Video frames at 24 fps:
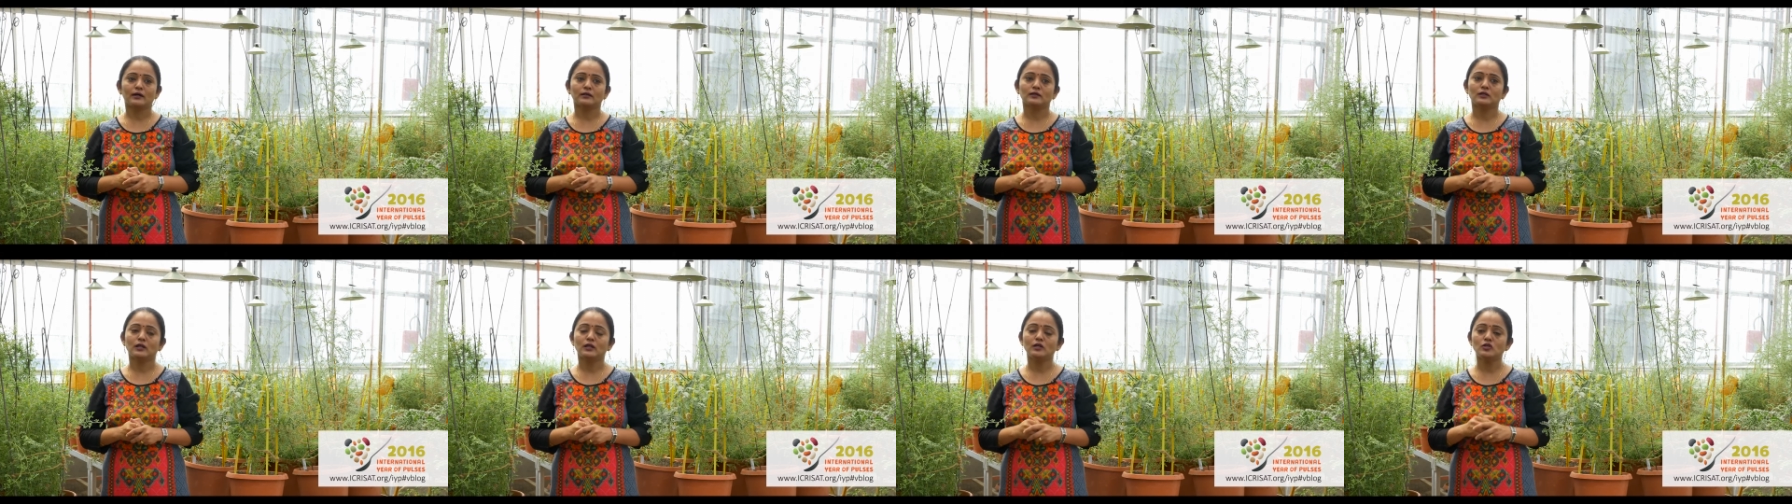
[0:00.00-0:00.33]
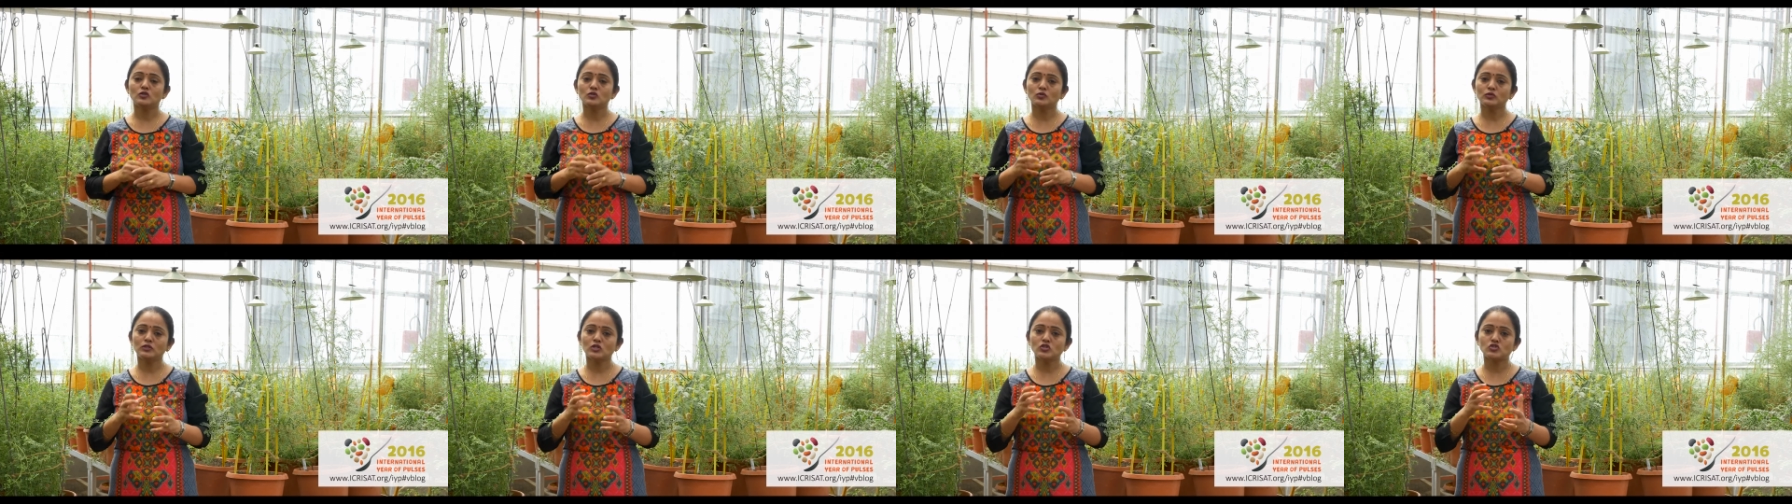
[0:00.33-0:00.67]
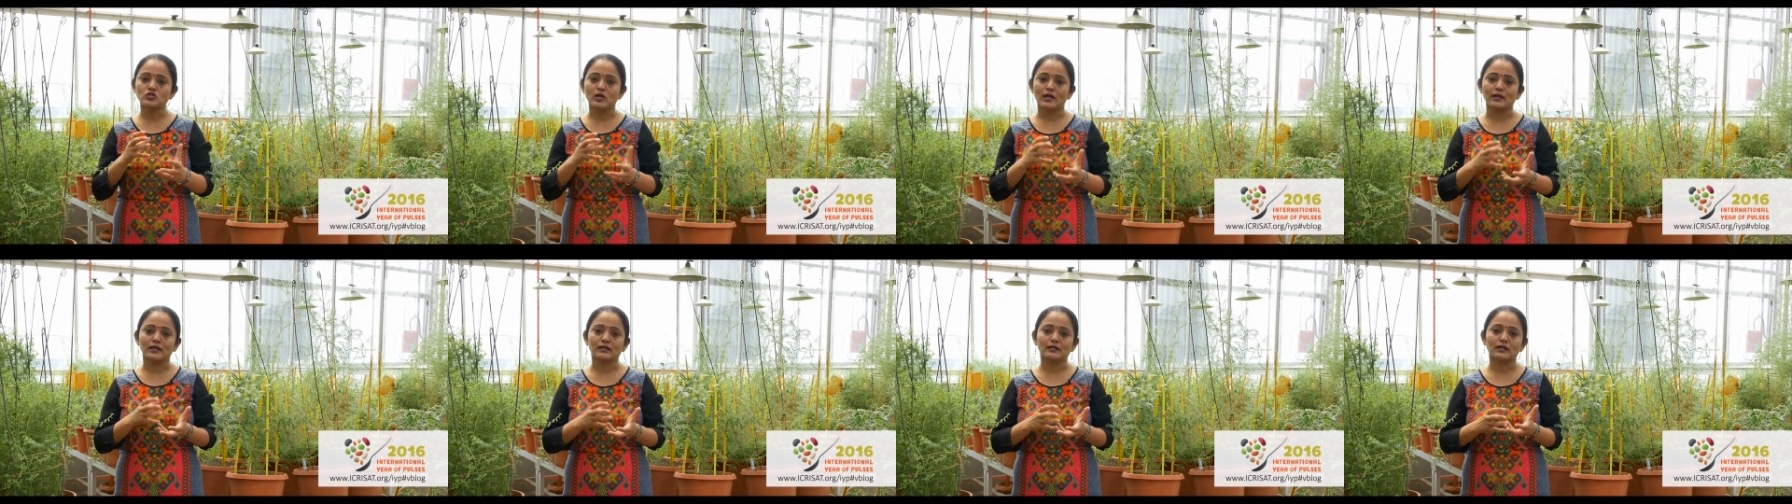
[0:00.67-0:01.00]
into the
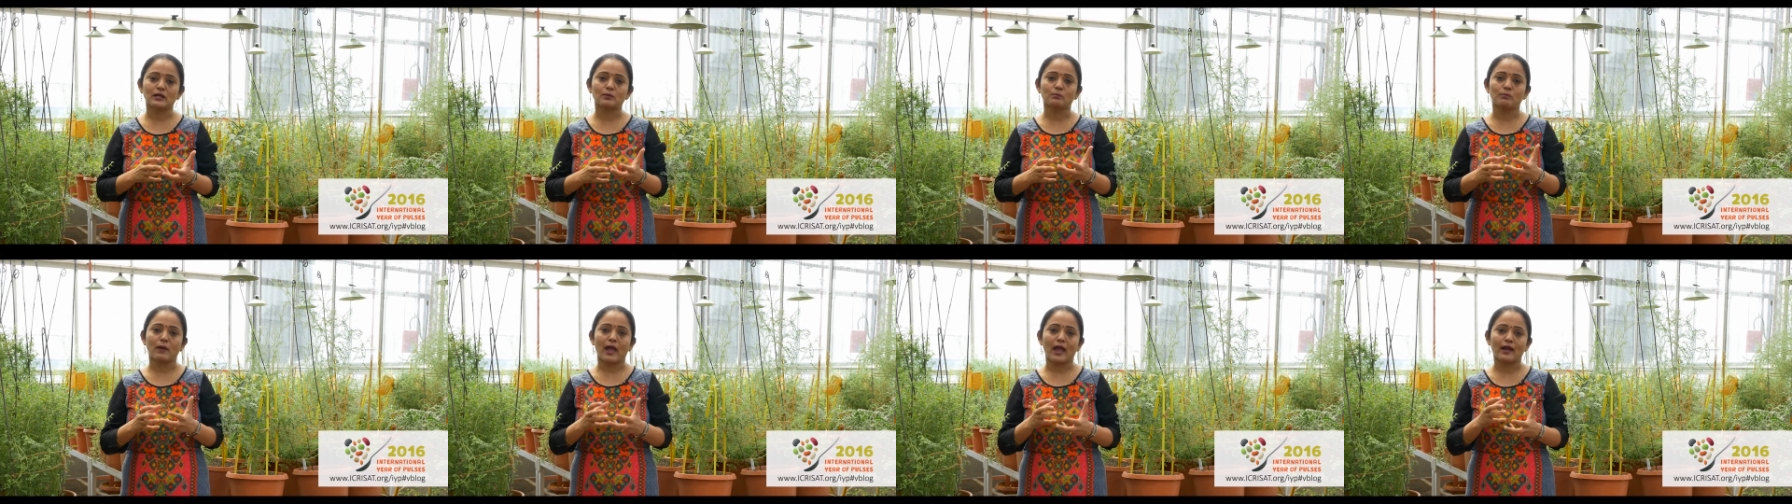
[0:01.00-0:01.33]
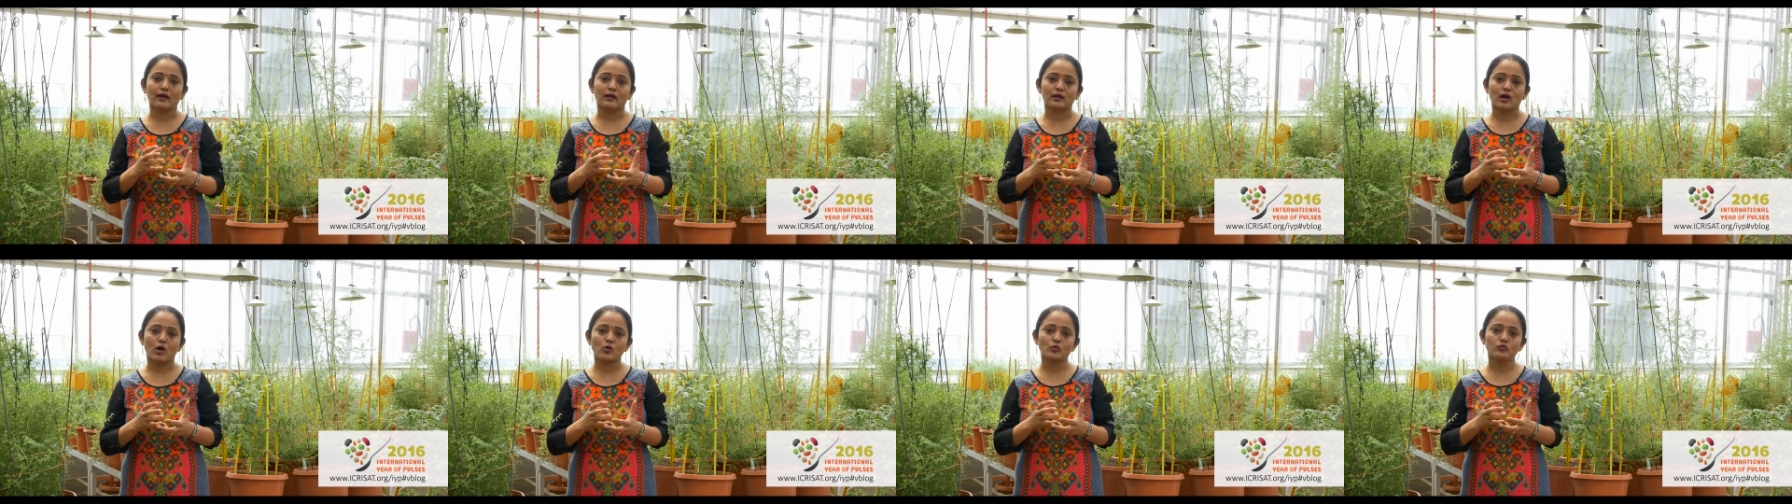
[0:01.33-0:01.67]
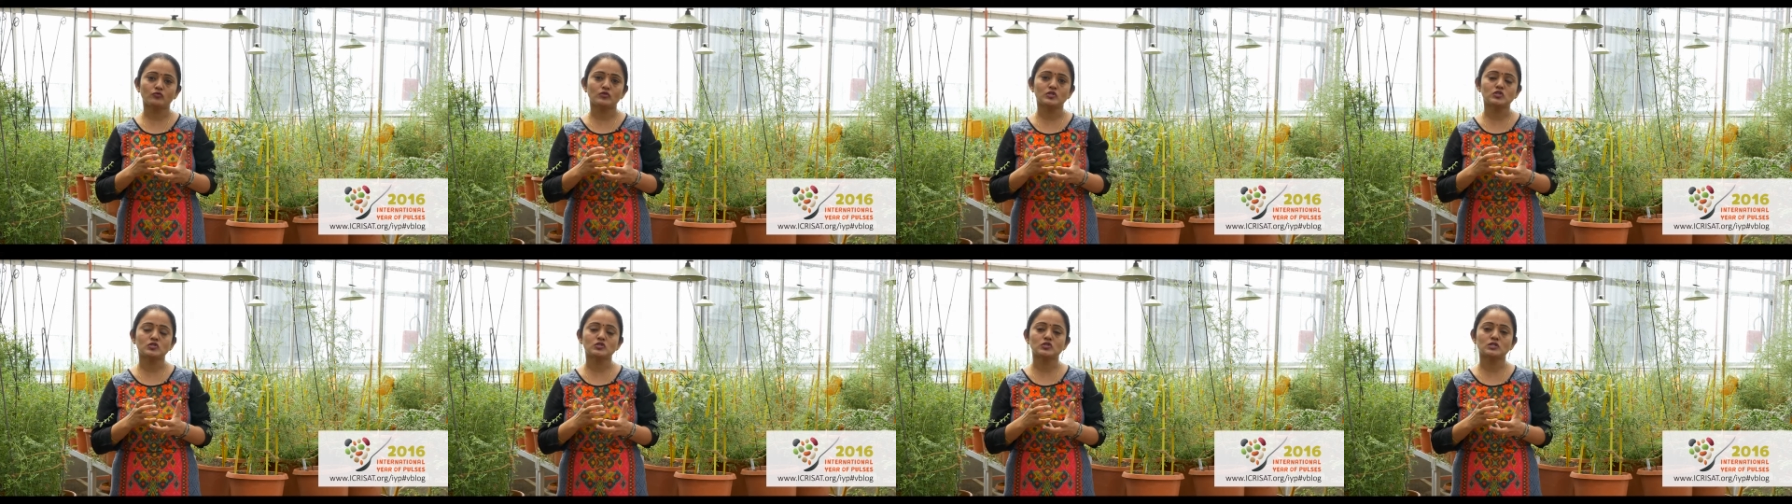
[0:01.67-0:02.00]
genetic background,
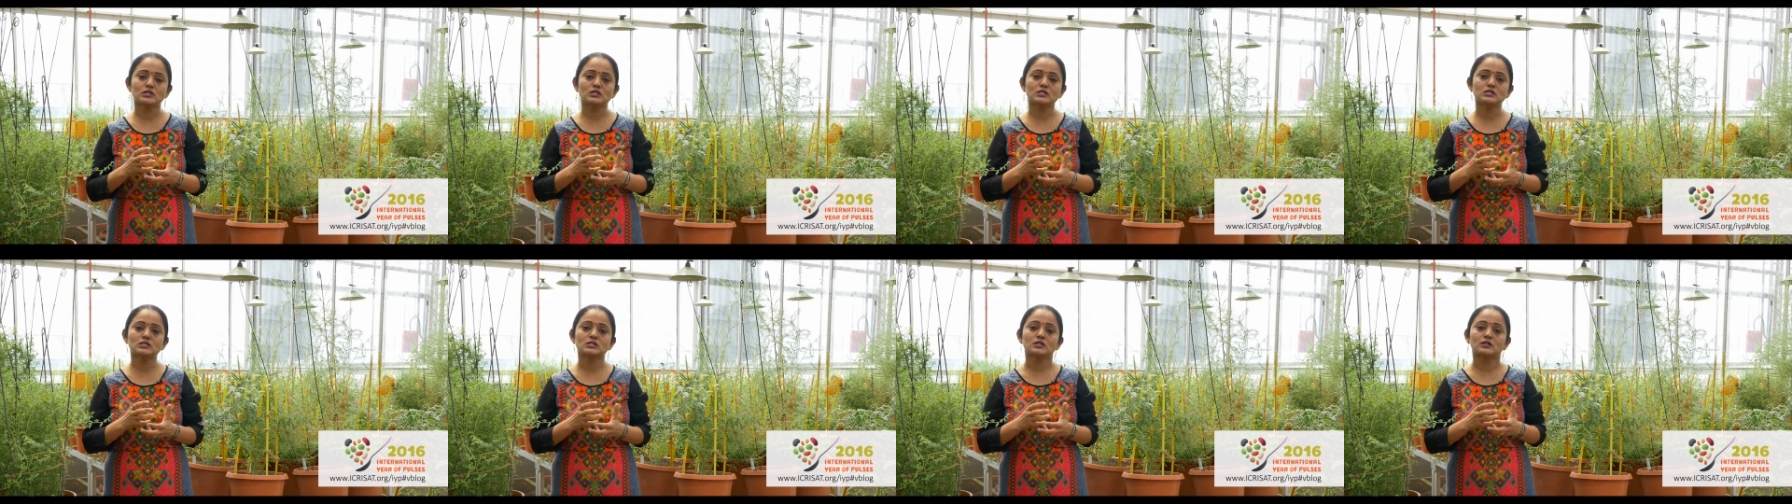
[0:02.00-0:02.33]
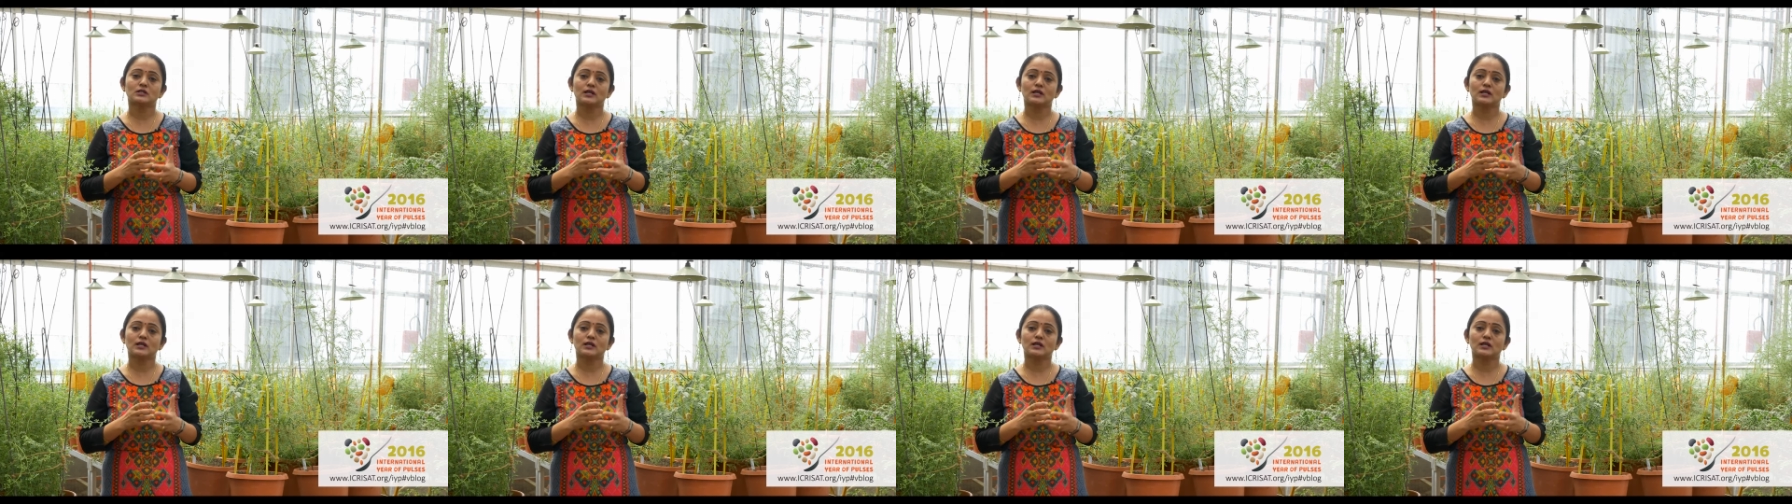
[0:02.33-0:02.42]
which is